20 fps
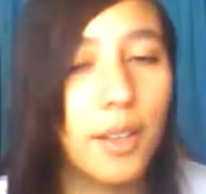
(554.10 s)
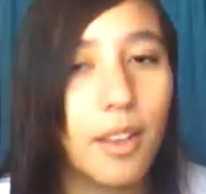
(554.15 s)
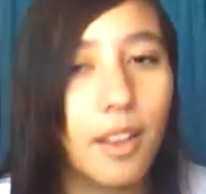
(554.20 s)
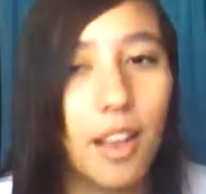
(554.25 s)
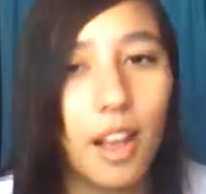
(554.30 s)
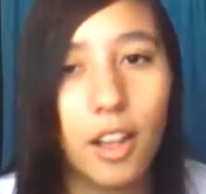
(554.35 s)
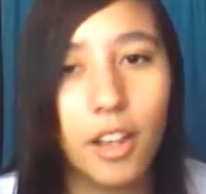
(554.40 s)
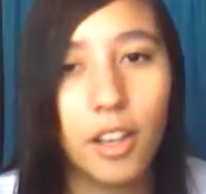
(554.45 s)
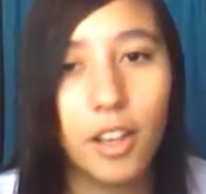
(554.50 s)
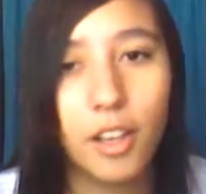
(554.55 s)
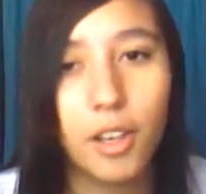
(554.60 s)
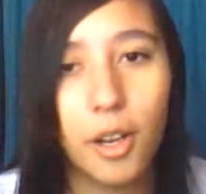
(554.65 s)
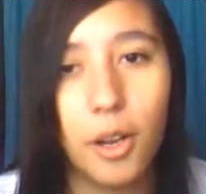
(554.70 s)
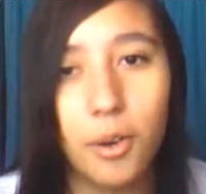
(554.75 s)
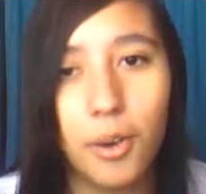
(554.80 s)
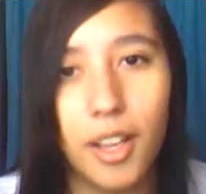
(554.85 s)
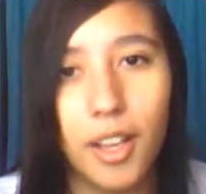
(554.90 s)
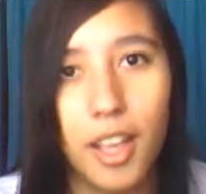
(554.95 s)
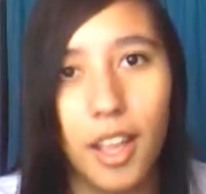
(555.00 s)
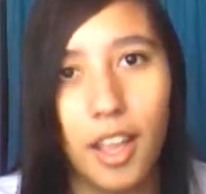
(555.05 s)
You can color
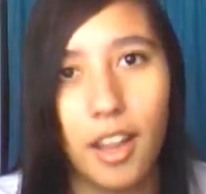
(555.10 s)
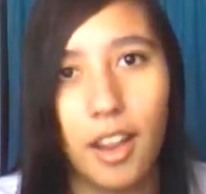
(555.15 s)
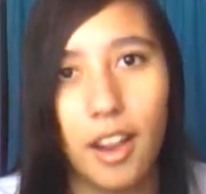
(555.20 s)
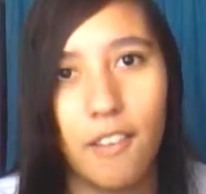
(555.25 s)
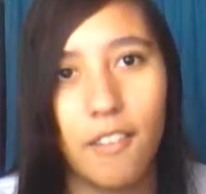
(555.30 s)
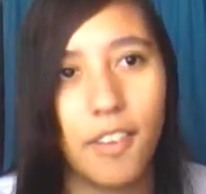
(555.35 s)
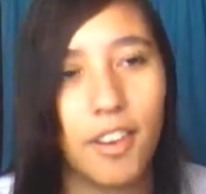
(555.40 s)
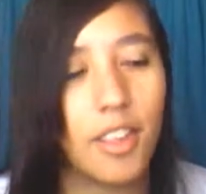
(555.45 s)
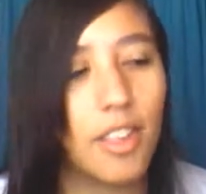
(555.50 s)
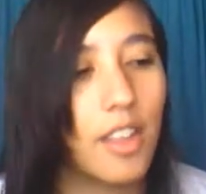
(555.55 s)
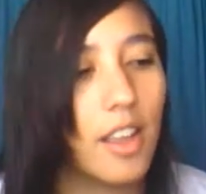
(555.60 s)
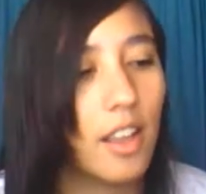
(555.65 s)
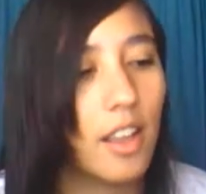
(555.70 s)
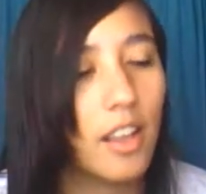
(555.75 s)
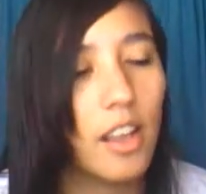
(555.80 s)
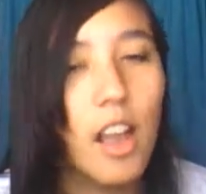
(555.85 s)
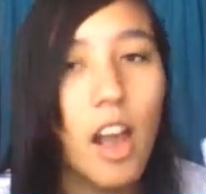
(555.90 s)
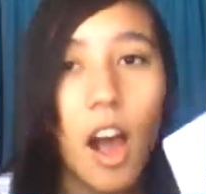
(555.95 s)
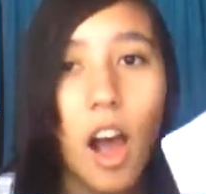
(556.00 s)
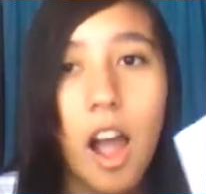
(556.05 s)
code it and
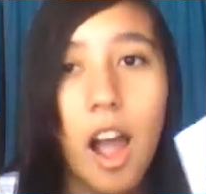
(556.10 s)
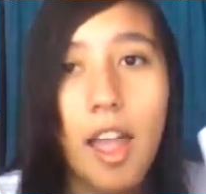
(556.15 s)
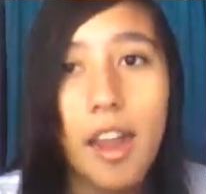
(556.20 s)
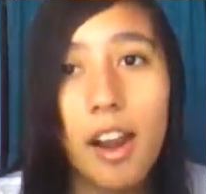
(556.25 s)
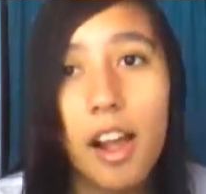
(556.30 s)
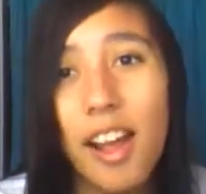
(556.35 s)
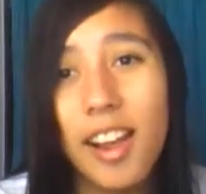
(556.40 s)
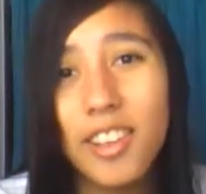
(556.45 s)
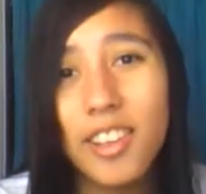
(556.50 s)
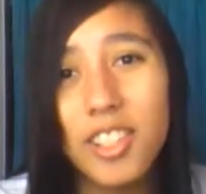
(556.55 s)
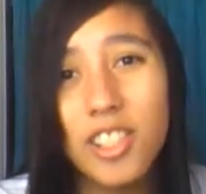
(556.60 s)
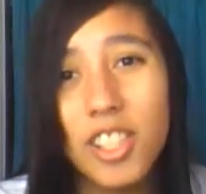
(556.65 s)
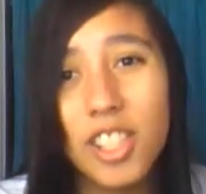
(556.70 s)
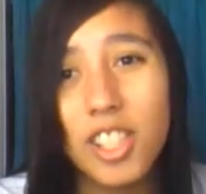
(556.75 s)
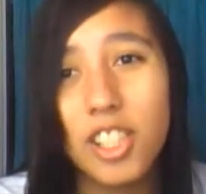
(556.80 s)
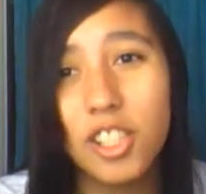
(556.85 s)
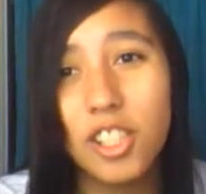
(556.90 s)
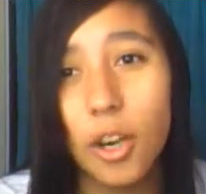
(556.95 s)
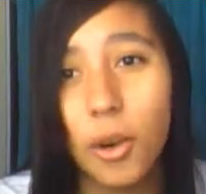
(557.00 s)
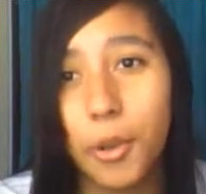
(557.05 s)
everything. And I'll
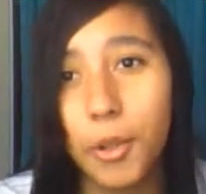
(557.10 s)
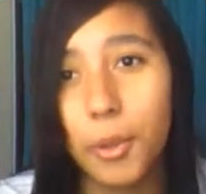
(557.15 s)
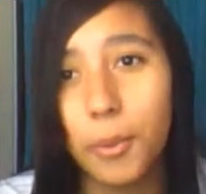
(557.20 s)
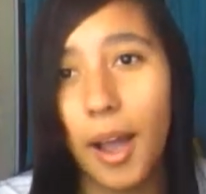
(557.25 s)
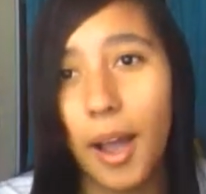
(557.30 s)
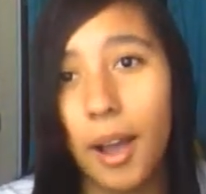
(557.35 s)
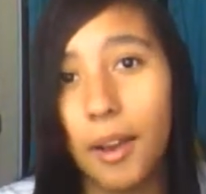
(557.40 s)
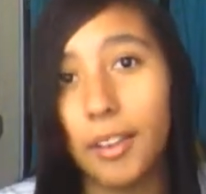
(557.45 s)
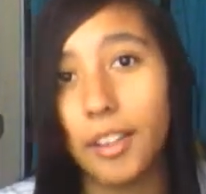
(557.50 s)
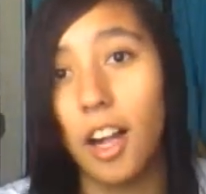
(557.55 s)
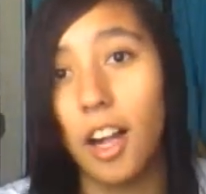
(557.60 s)
actually show you how